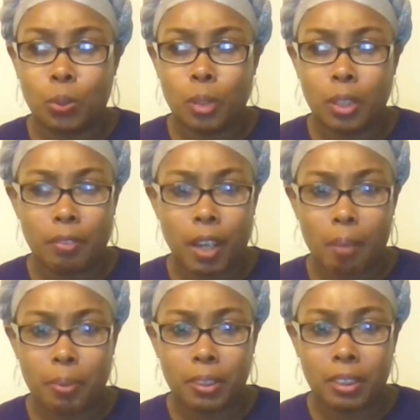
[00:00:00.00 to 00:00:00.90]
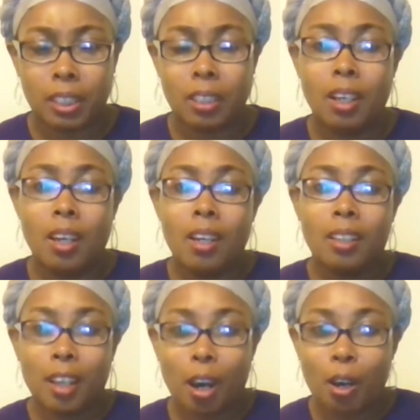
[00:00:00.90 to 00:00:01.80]
25%
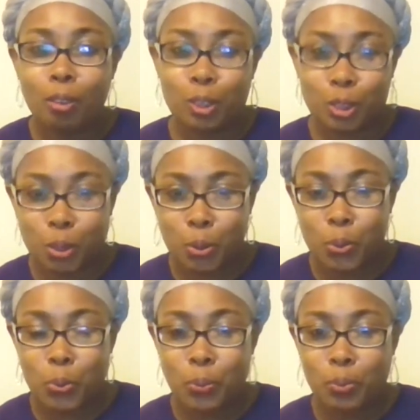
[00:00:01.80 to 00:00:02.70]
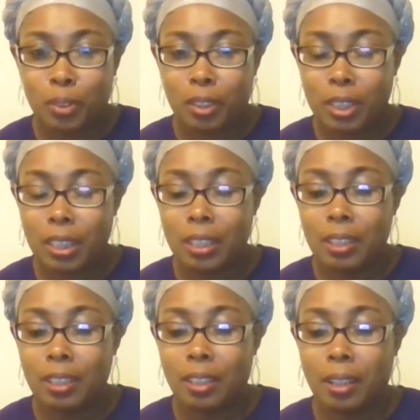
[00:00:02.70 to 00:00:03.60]
goes to
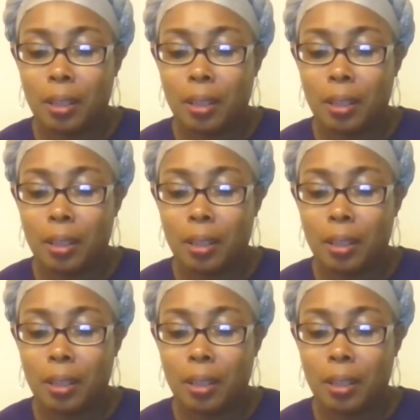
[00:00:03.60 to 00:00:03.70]
the